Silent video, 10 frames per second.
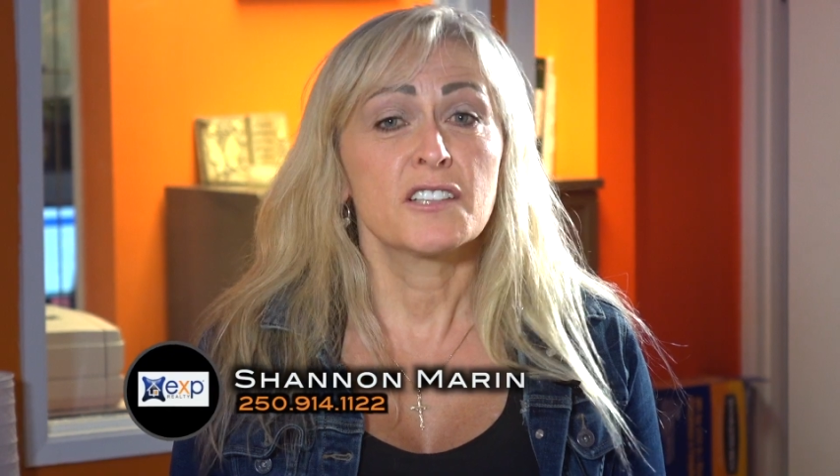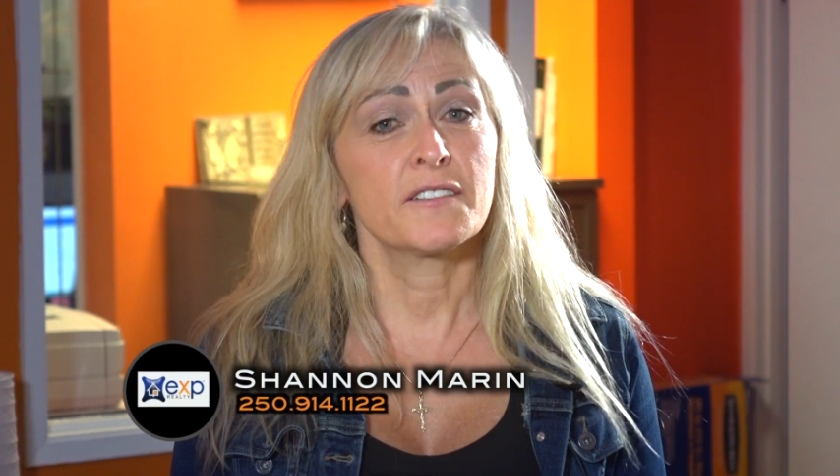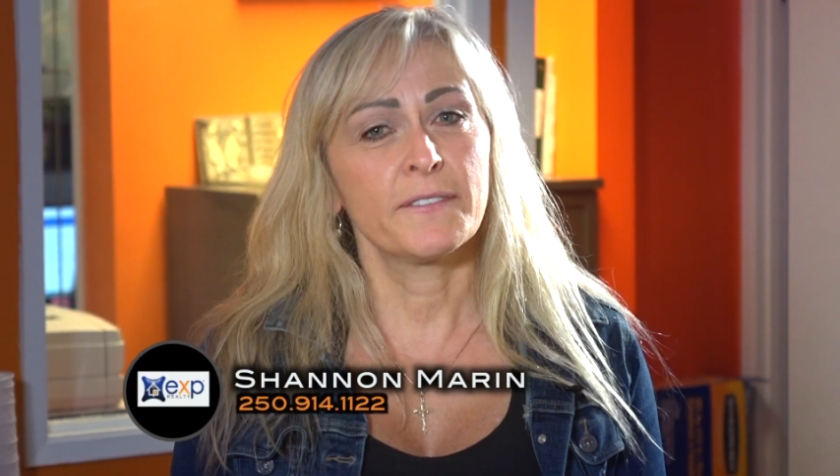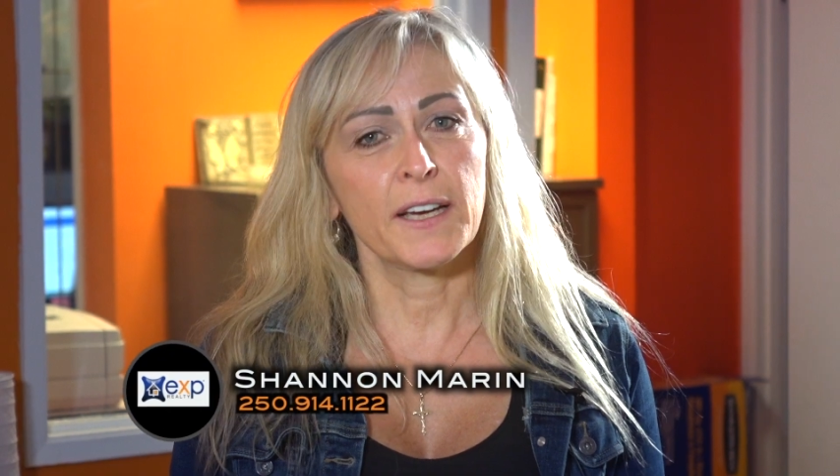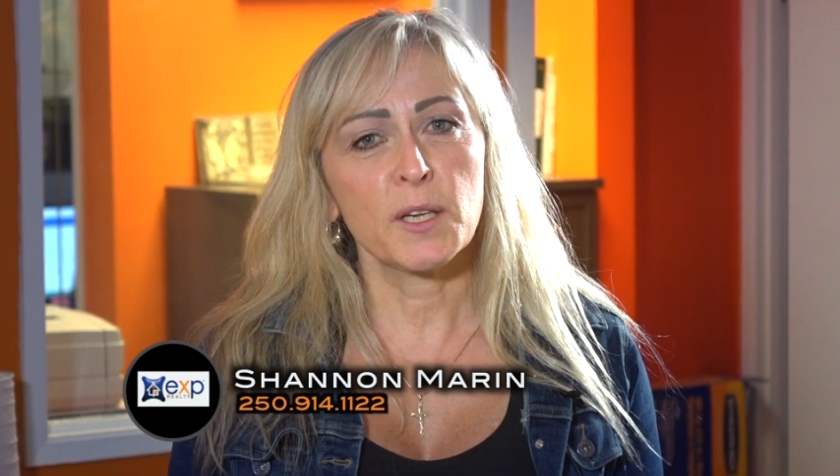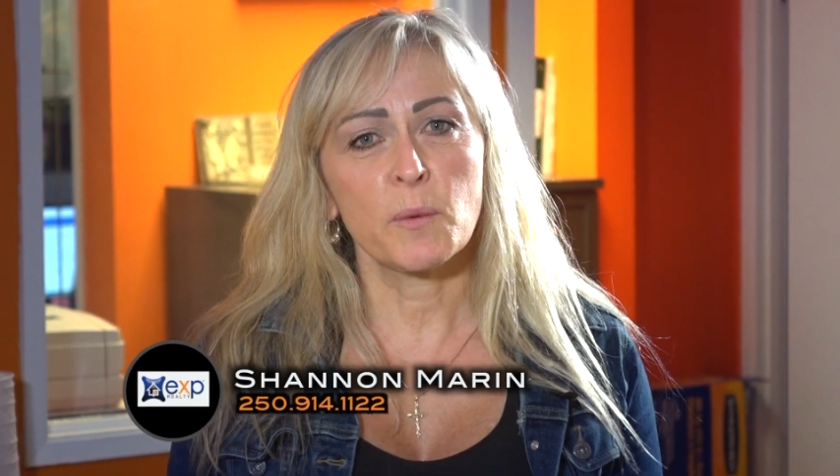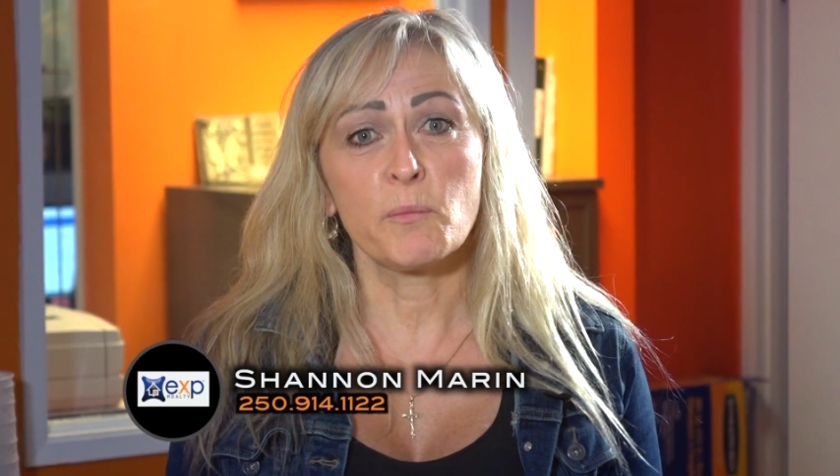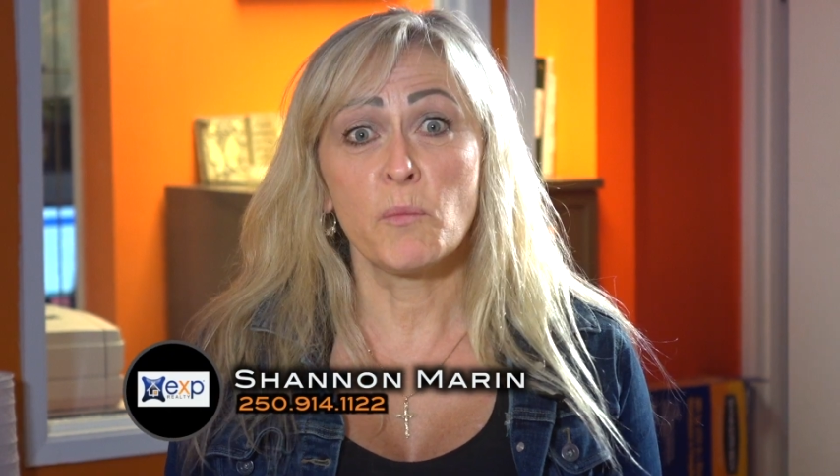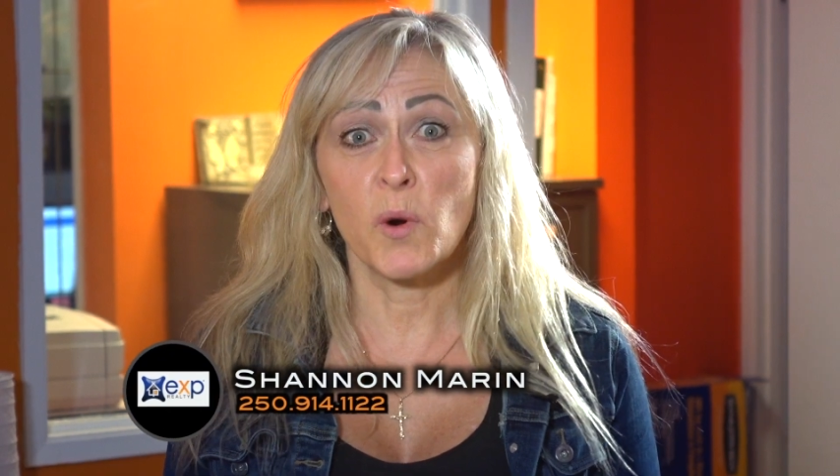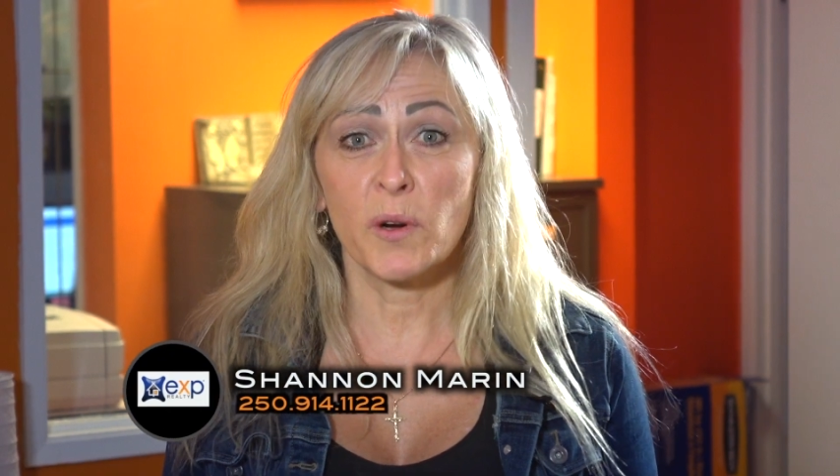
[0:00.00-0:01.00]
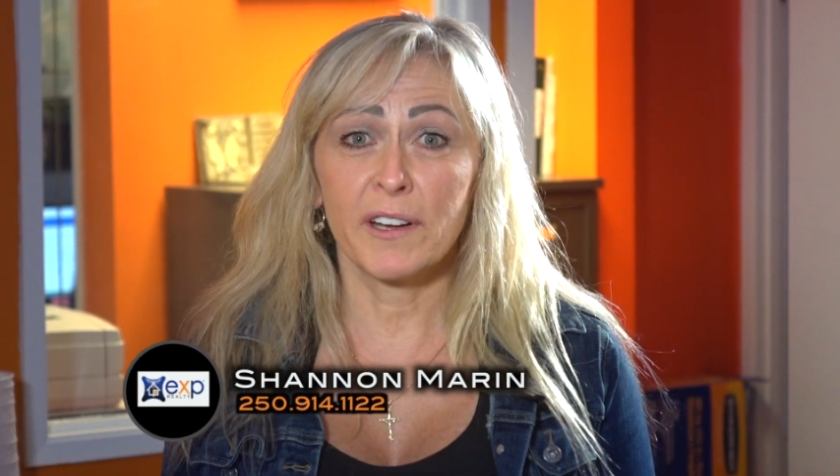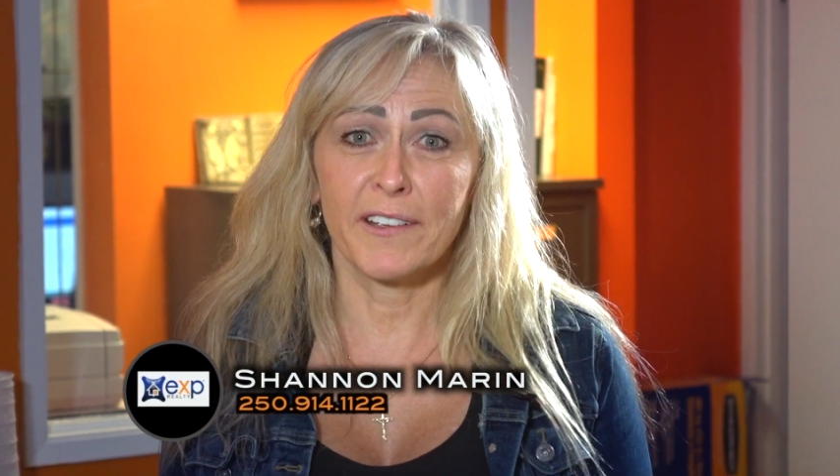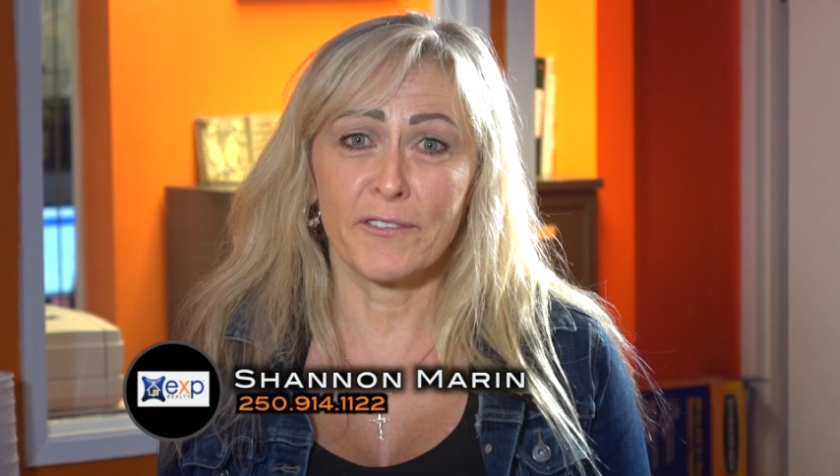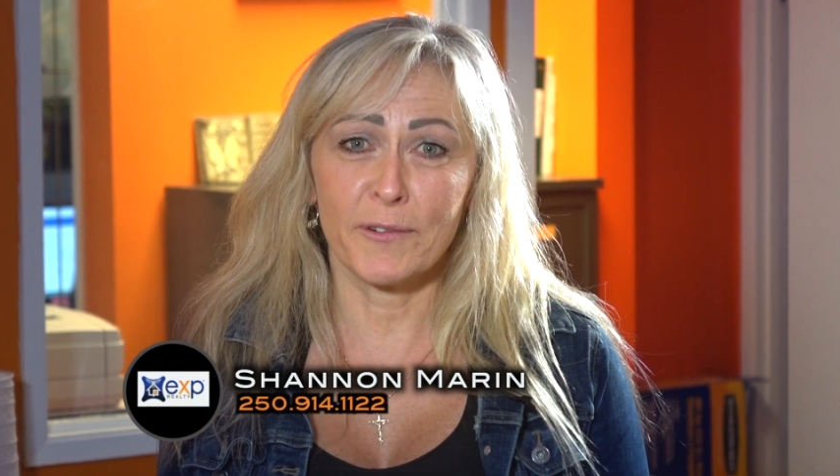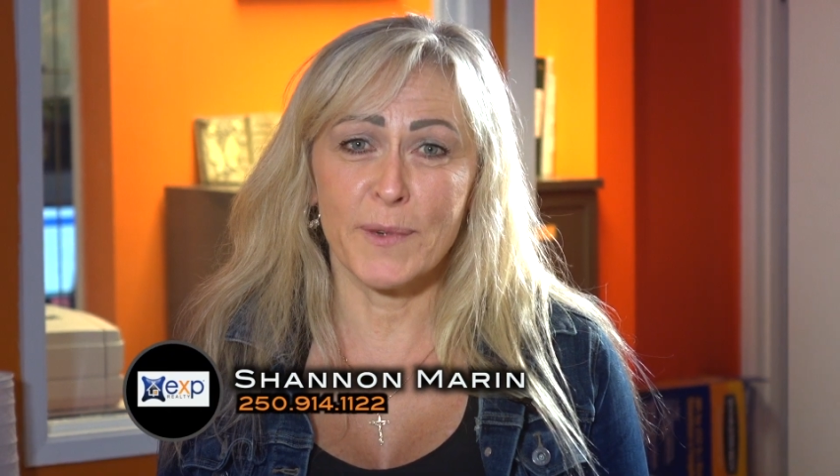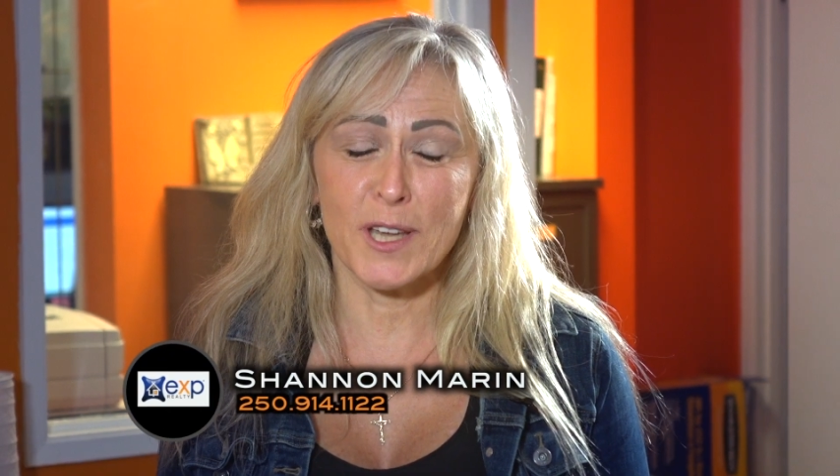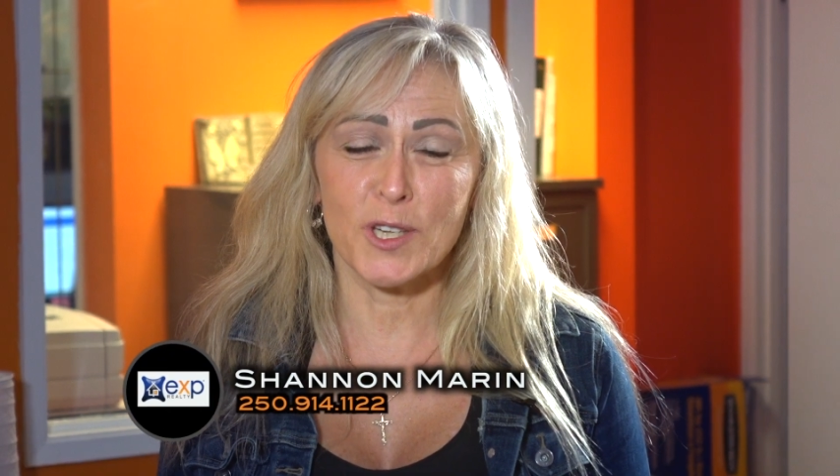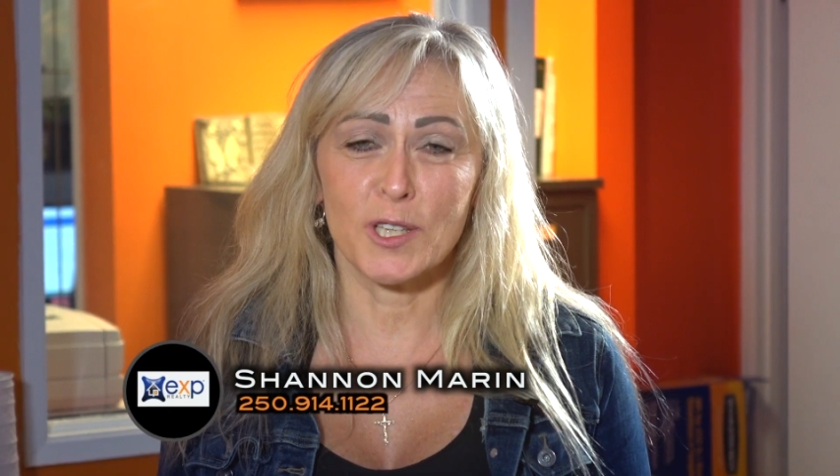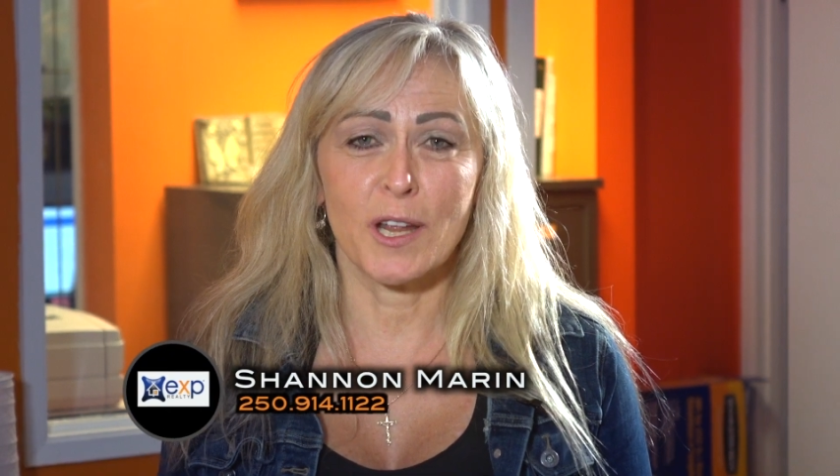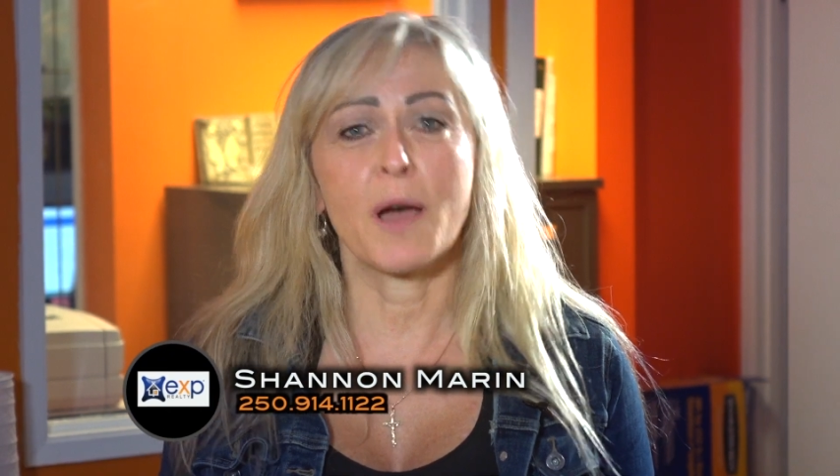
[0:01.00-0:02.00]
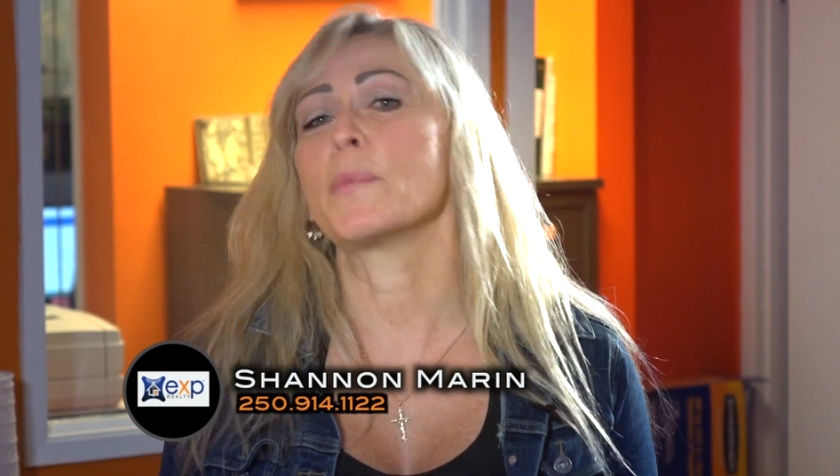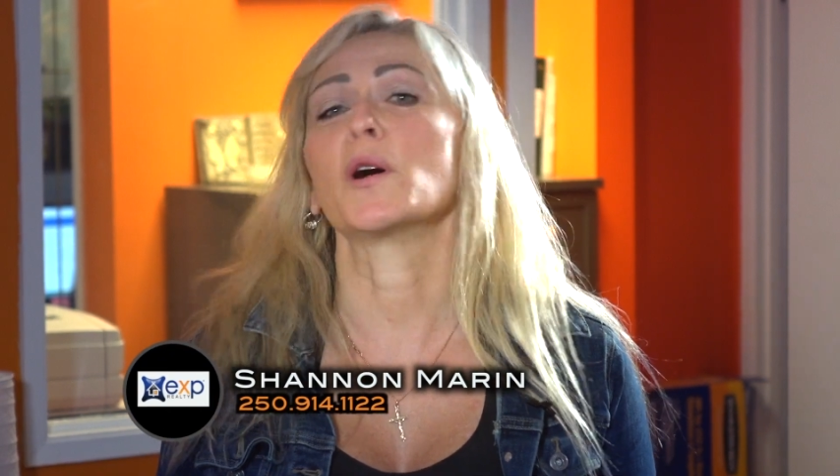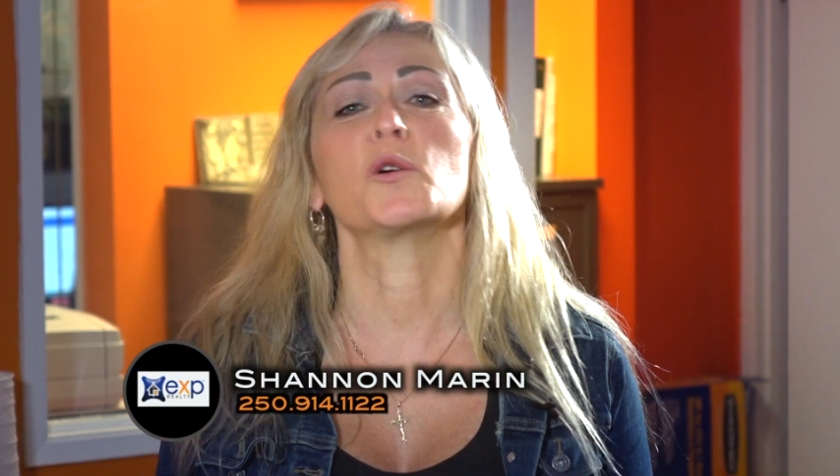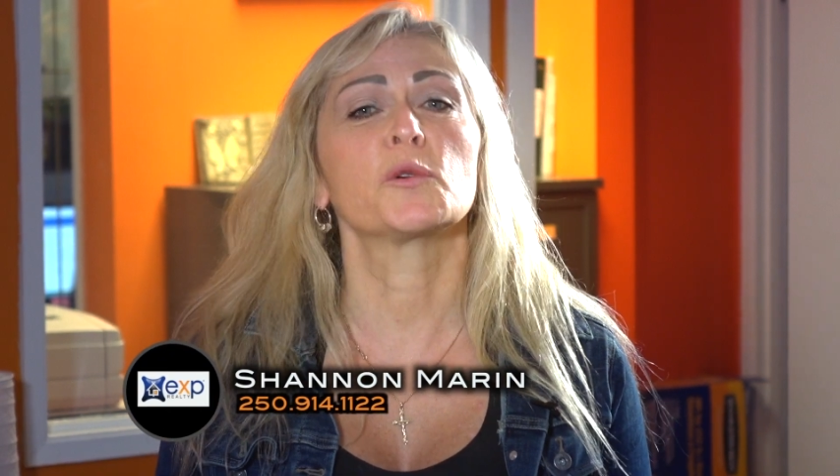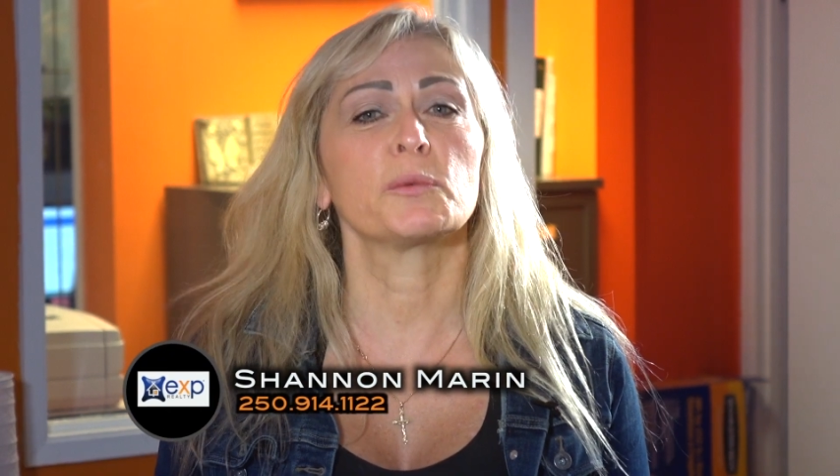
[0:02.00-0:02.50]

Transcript: to find out more information about